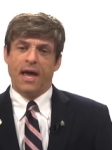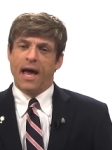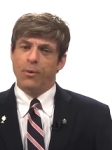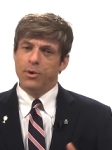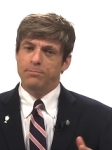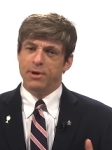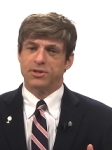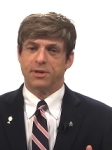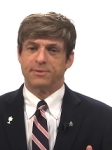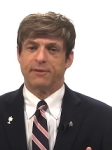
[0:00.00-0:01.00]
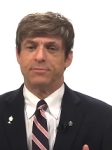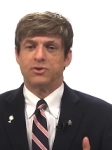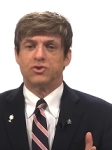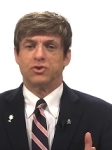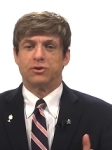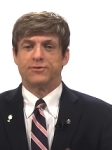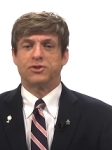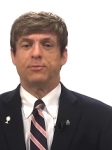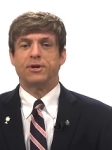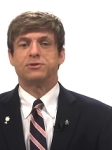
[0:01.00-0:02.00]
How would bishops have been served
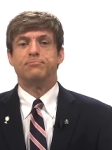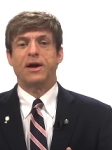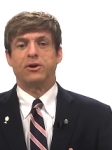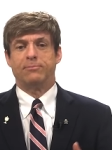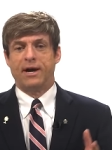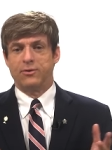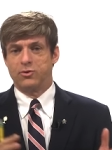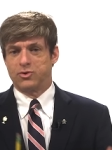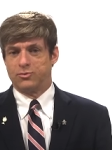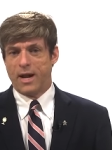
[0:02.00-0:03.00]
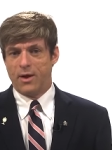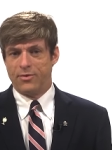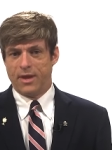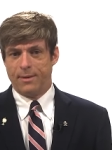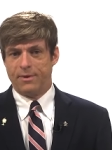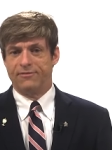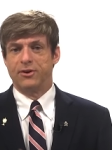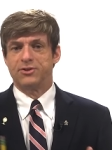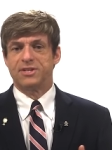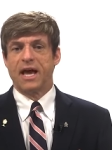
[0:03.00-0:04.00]
so much better by those around them if
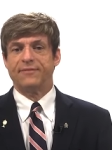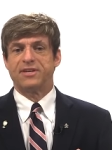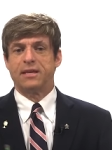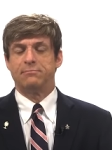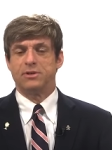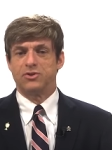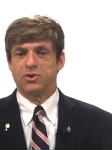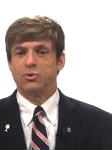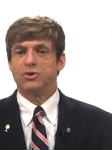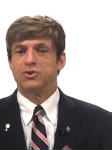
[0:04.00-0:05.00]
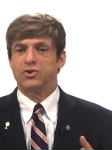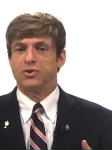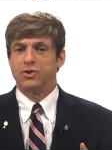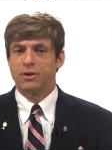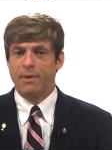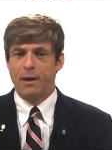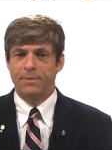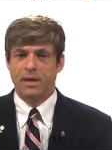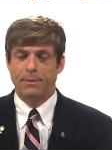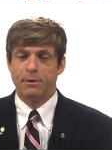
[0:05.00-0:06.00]
their staffs hadn't been so concerned about
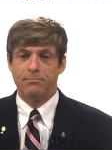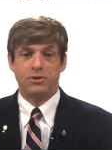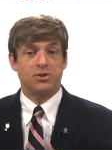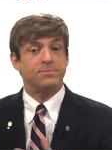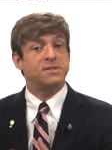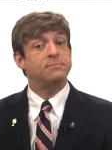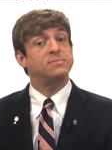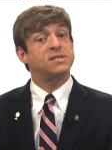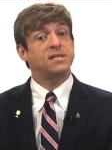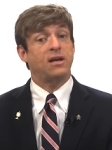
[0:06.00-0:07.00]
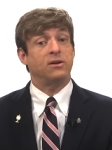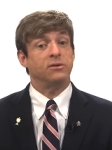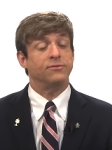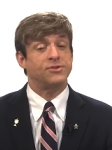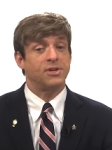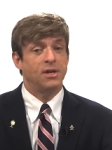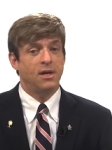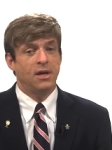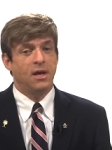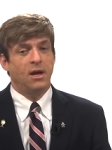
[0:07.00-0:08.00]
becoming bishops themselves?
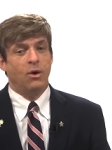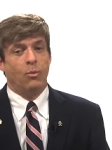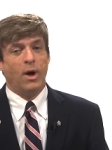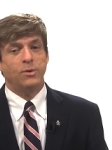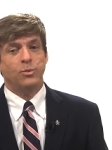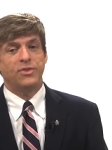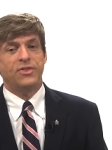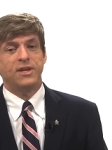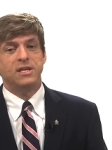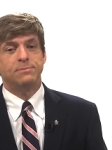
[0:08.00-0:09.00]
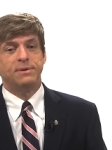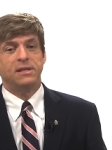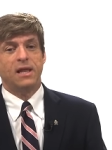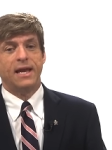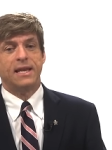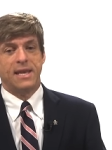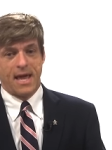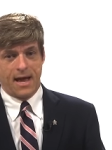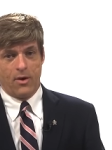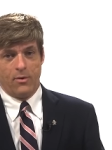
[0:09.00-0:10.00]
What would things be like
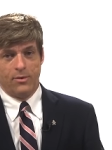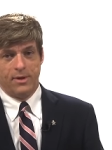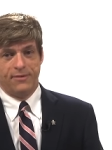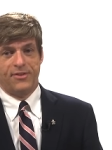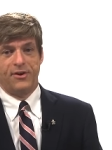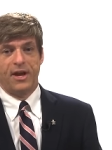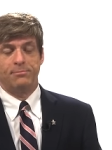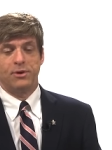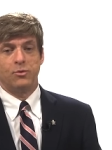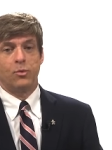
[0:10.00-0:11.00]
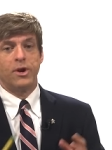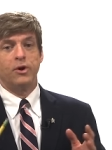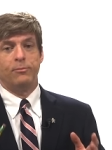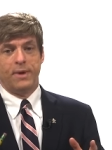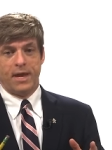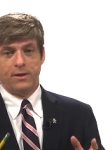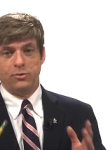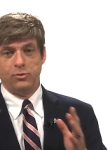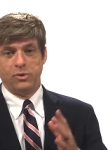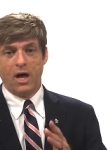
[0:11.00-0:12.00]
now if there had been real men
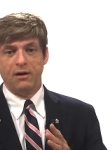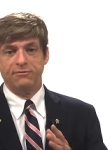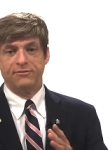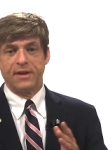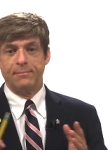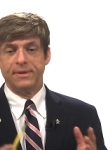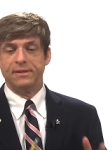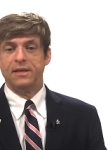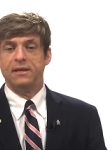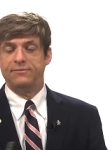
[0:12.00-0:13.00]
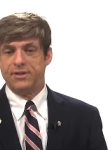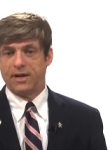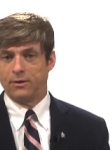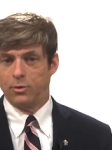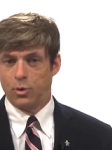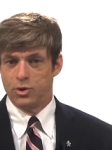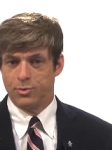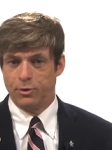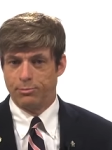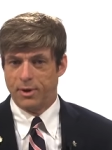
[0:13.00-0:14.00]
who loved and believed in our Lord's
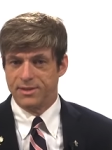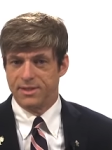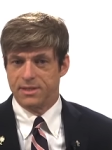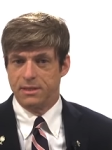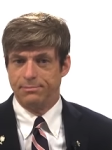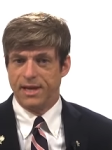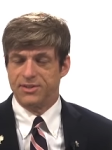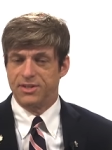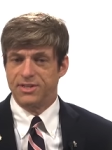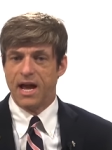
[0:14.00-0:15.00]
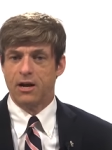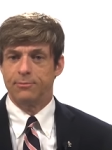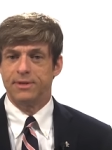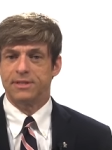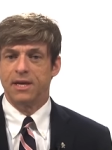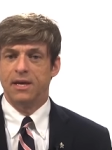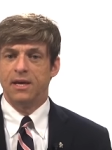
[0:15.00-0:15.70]
real presence in the Blessed Sacrament